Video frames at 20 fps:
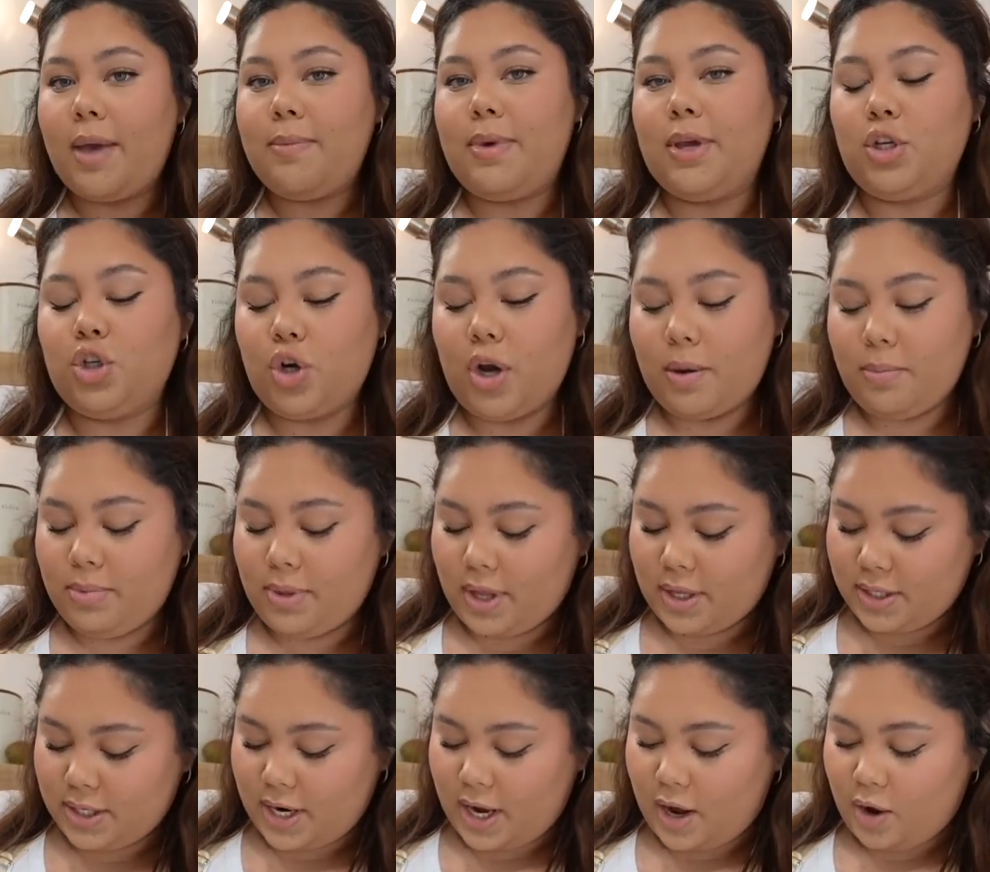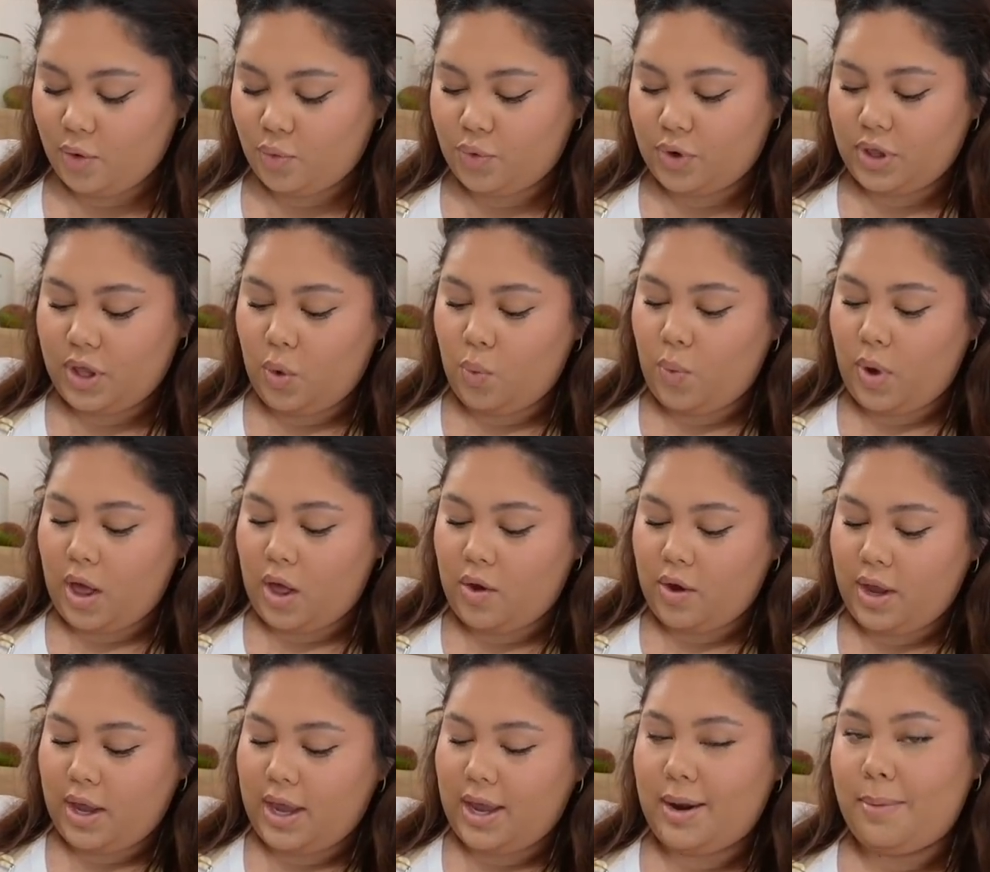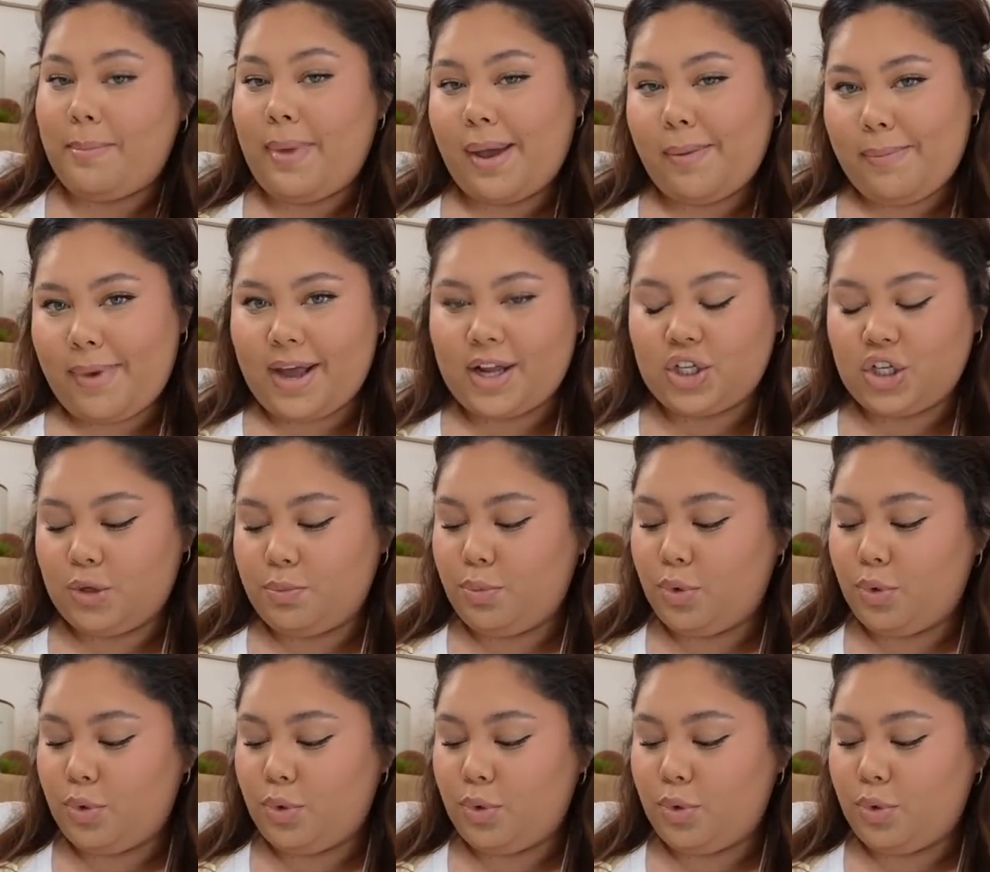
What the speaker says: I make sure I blend it out really well in my magic